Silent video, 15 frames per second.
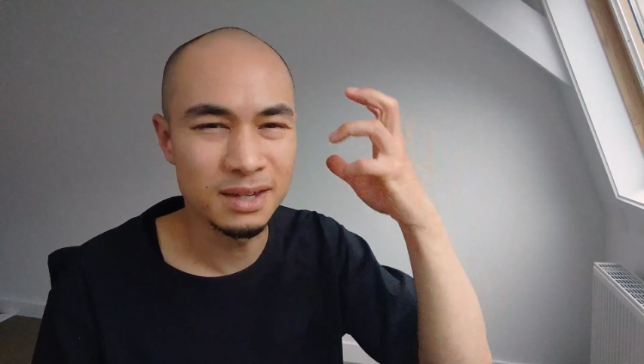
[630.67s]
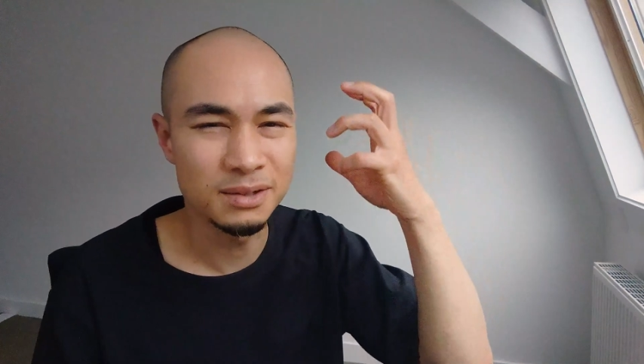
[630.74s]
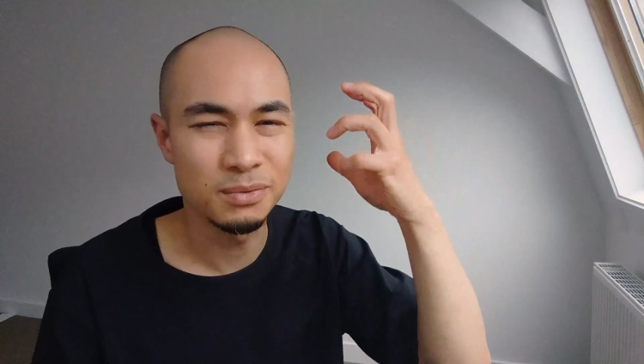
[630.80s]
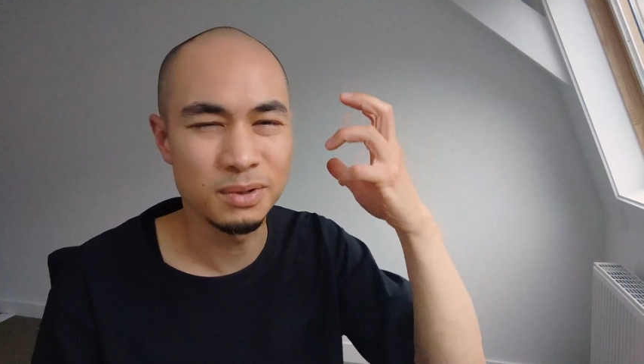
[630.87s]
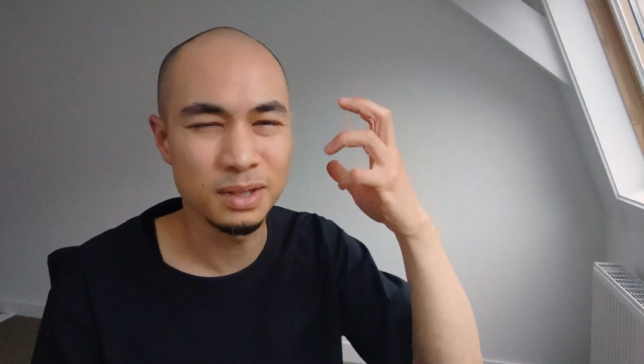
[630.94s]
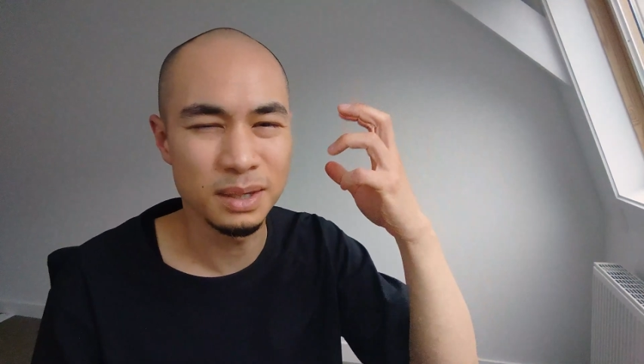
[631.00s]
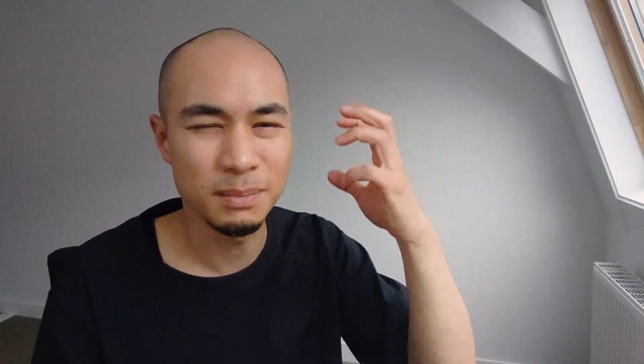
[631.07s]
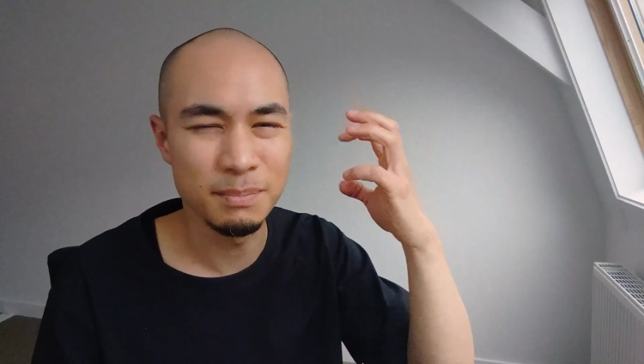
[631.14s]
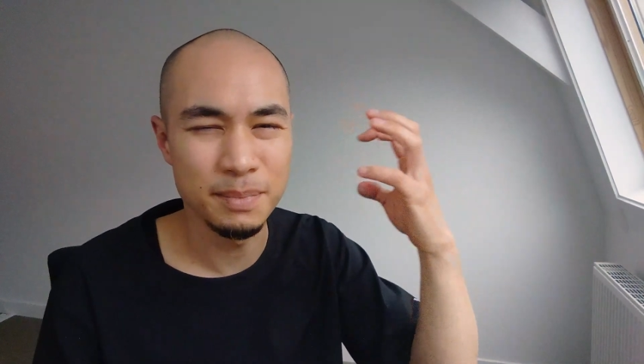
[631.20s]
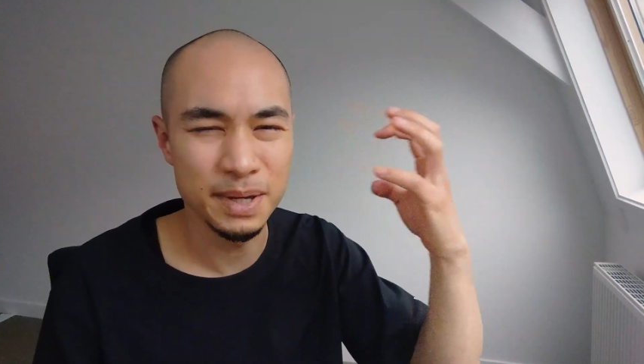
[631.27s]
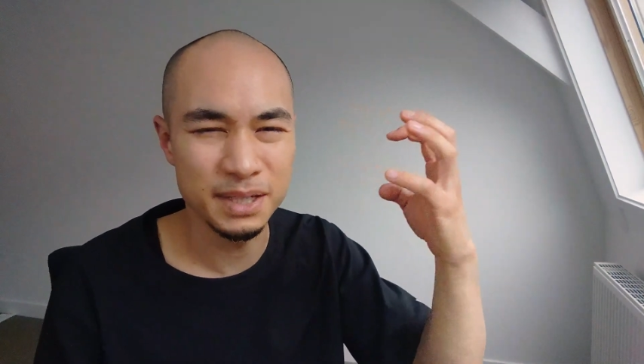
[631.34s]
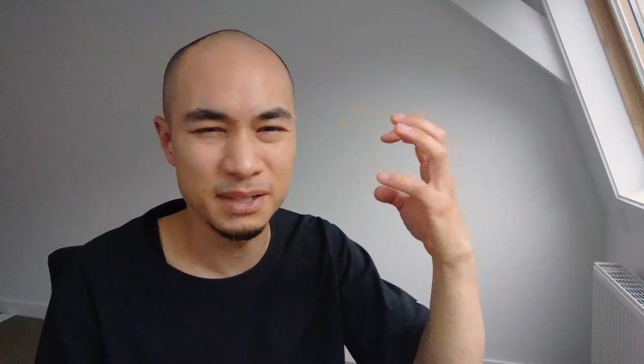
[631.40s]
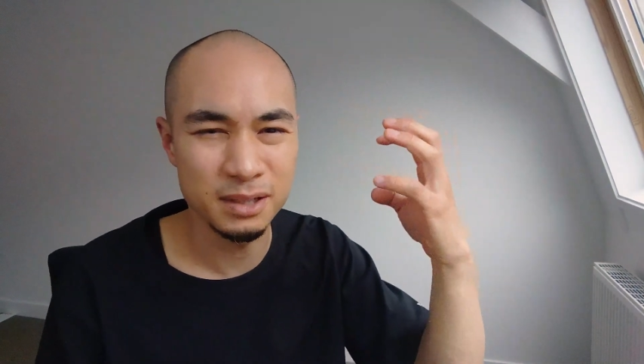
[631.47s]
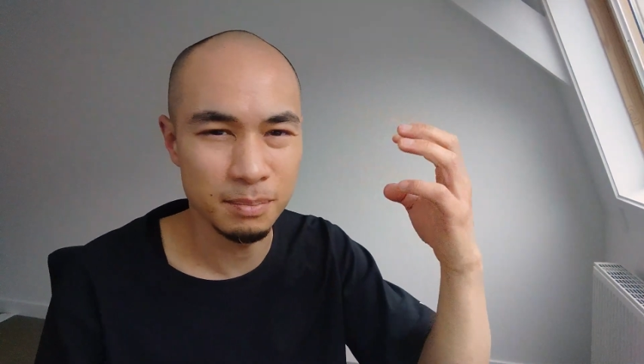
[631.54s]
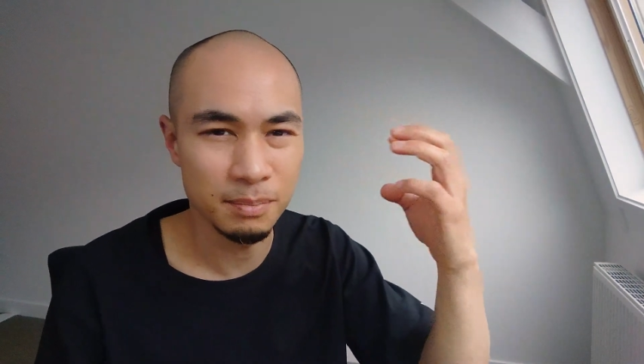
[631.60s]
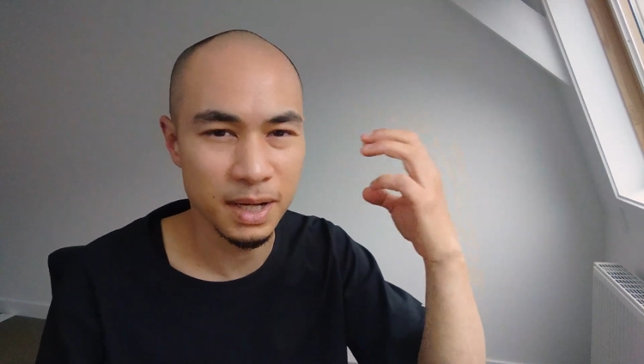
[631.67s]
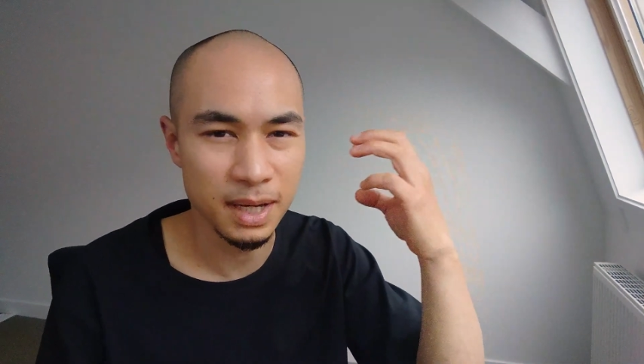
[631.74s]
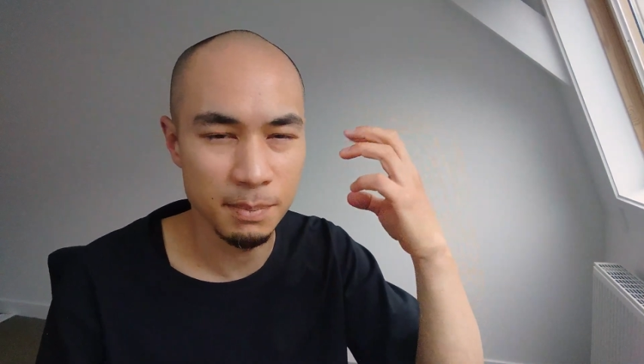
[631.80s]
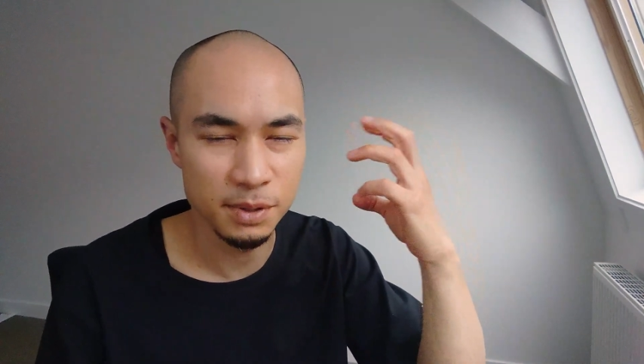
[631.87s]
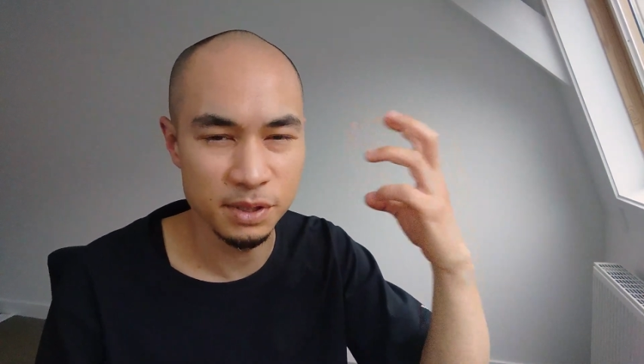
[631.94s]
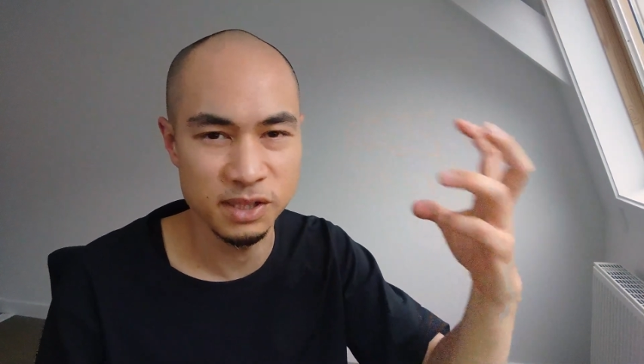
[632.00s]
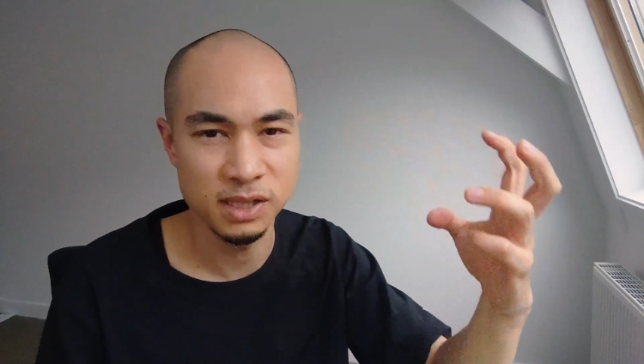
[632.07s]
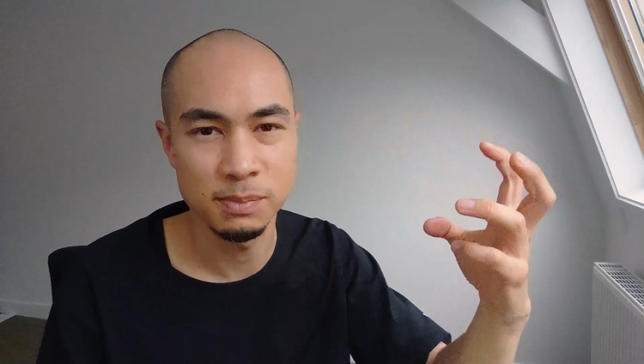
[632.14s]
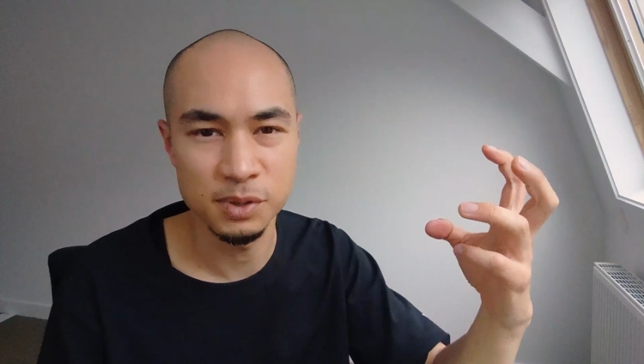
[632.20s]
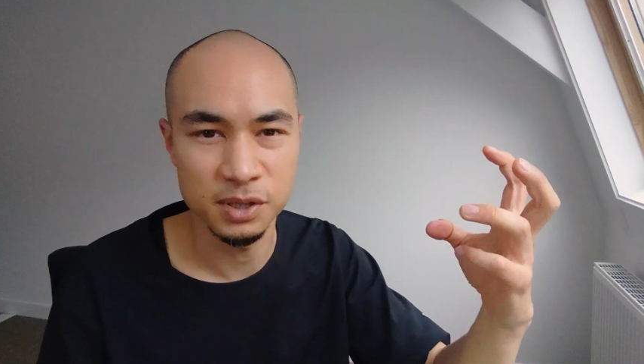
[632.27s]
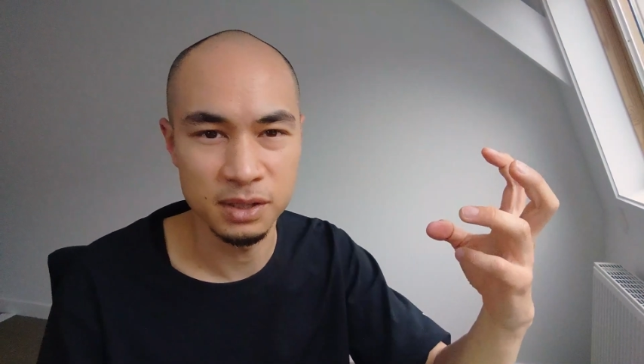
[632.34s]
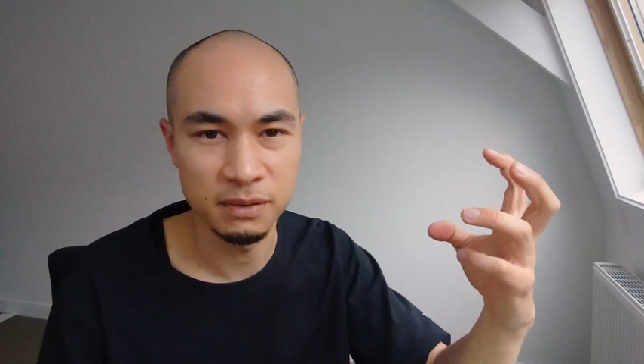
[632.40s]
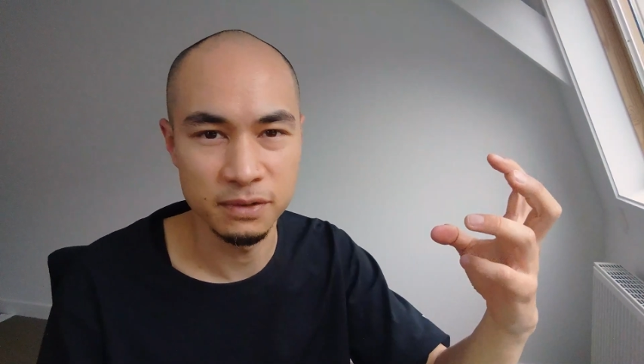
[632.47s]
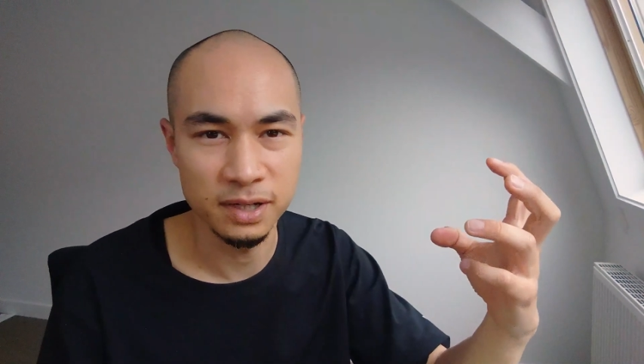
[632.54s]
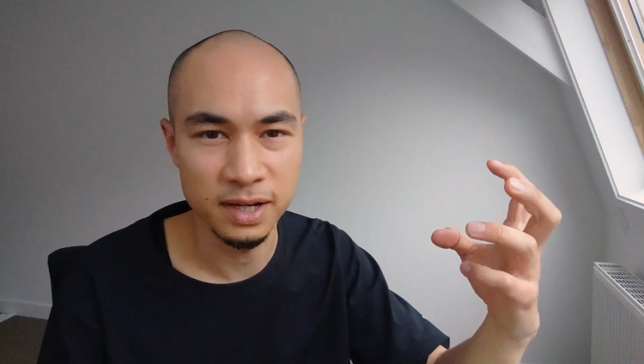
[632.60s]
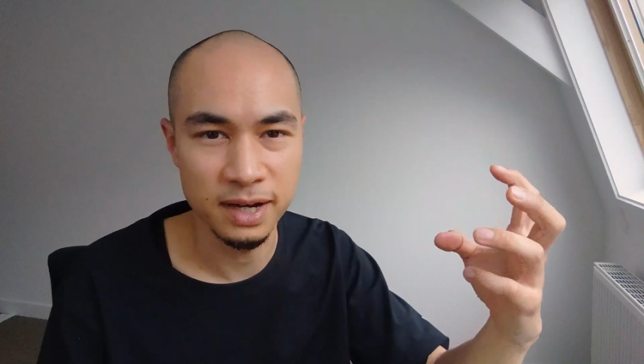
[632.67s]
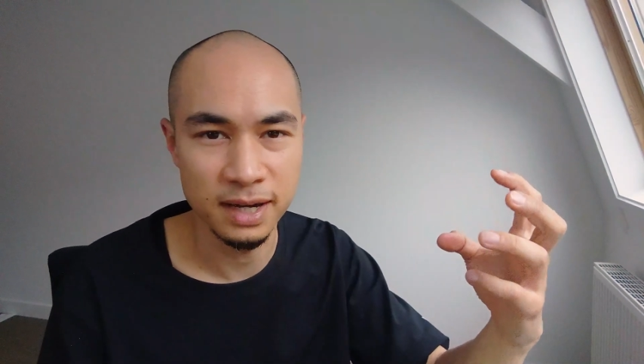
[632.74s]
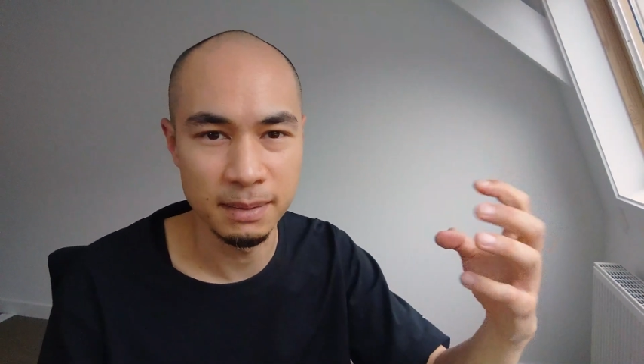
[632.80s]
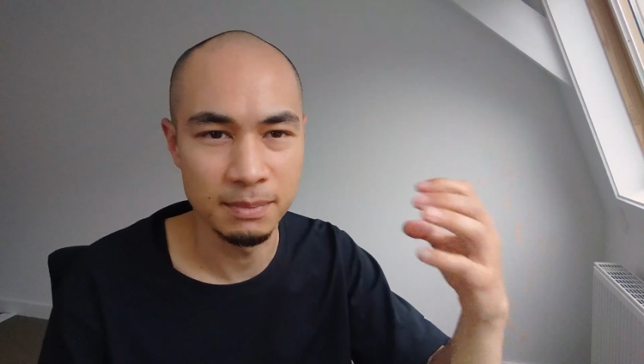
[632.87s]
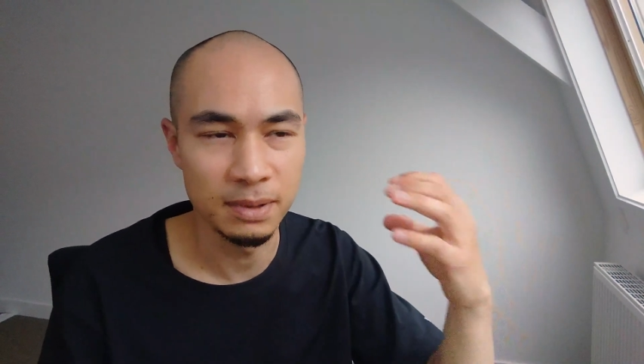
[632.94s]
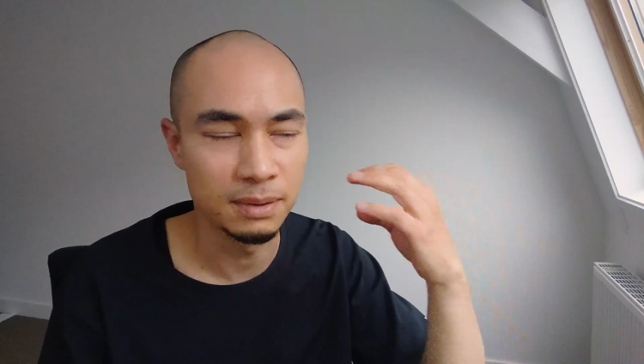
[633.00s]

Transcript: has really messed up my perception of time.